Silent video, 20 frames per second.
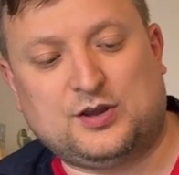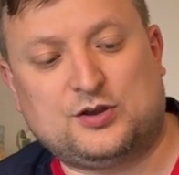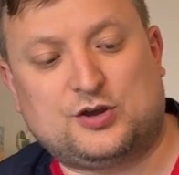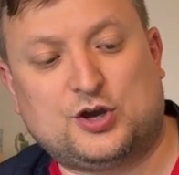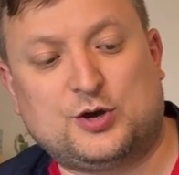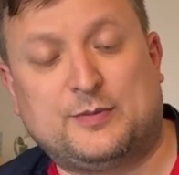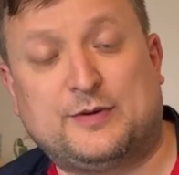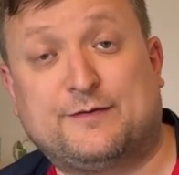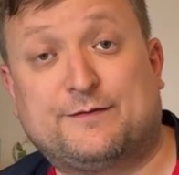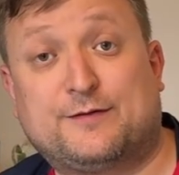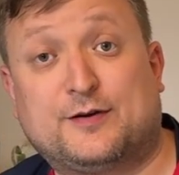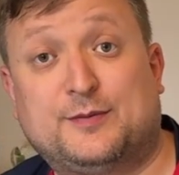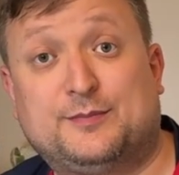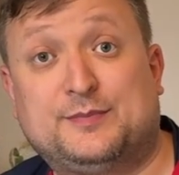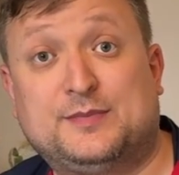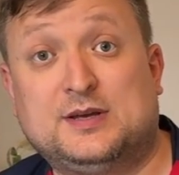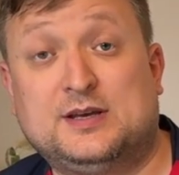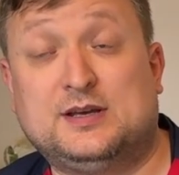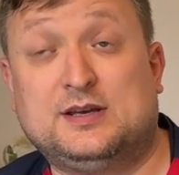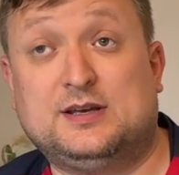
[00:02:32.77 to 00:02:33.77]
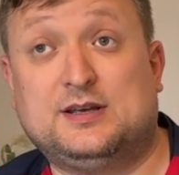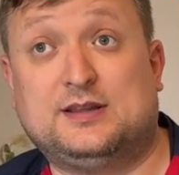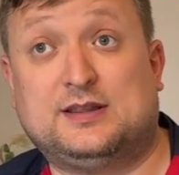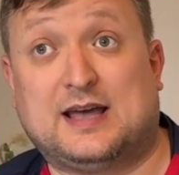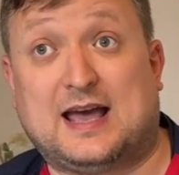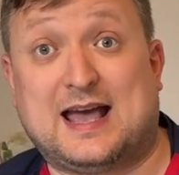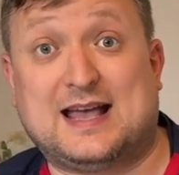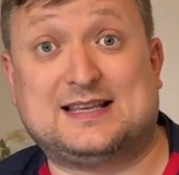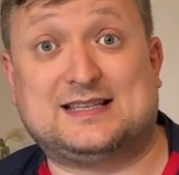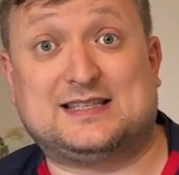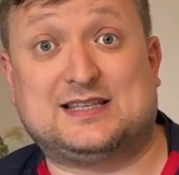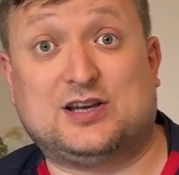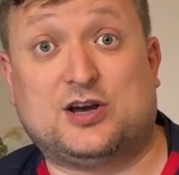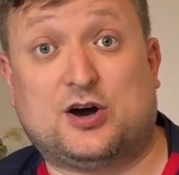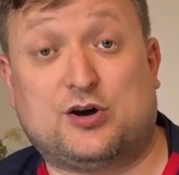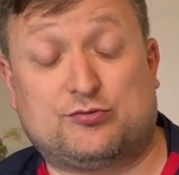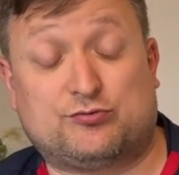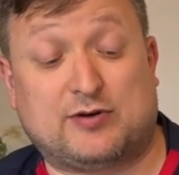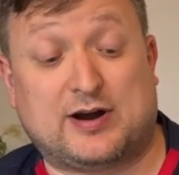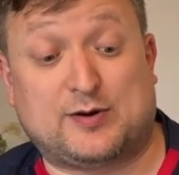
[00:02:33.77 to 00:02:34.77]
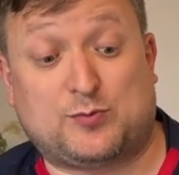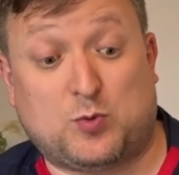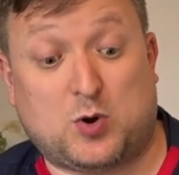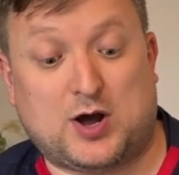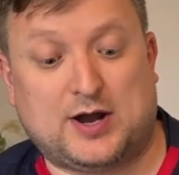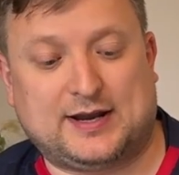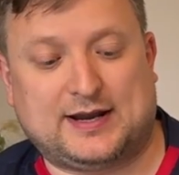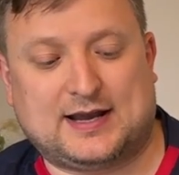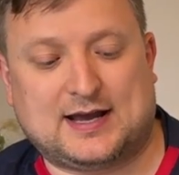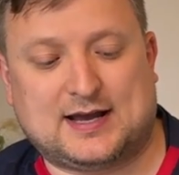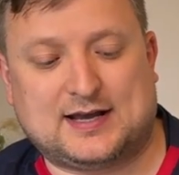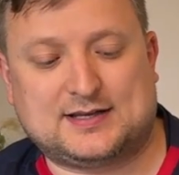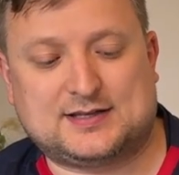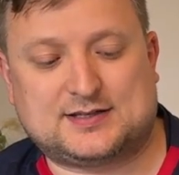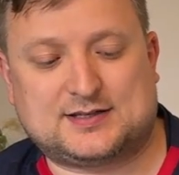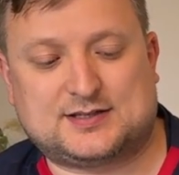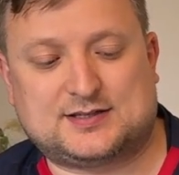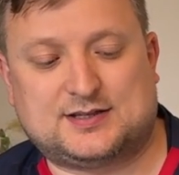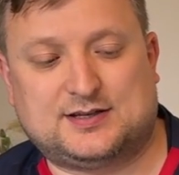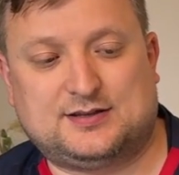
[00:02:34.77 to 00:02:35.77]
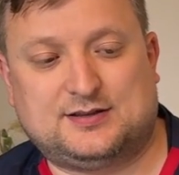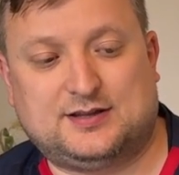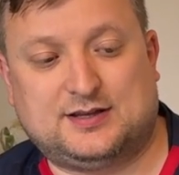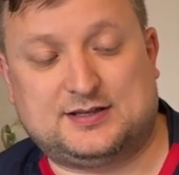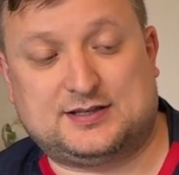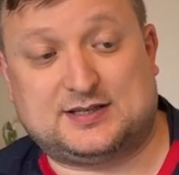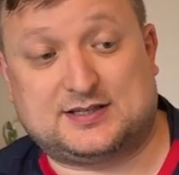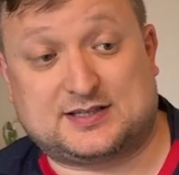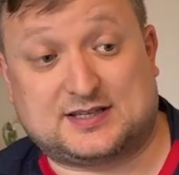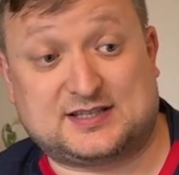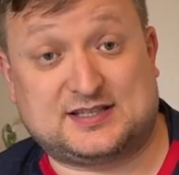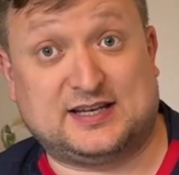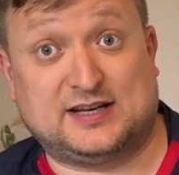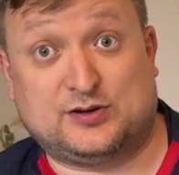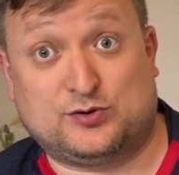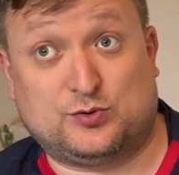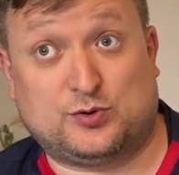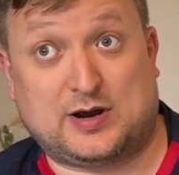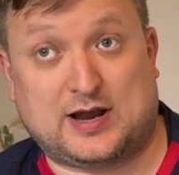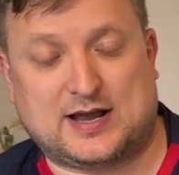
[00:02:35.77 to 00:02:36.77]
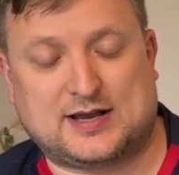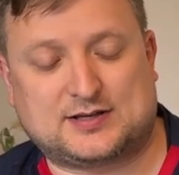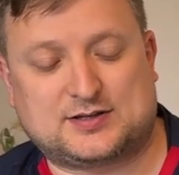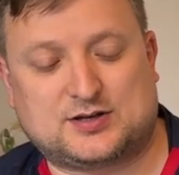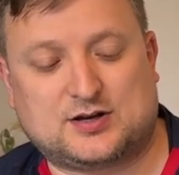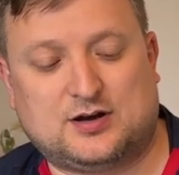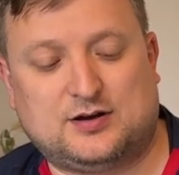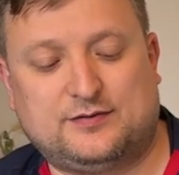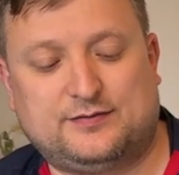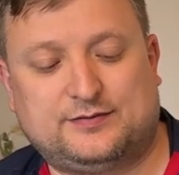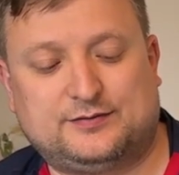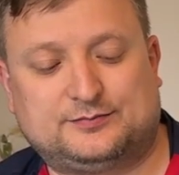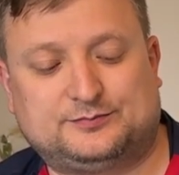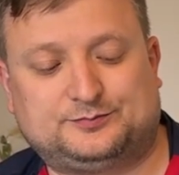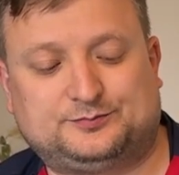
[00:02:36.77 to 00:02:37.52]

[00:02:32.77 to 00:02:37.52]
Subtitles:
coming from the STR red wine casks. This is a single cask of.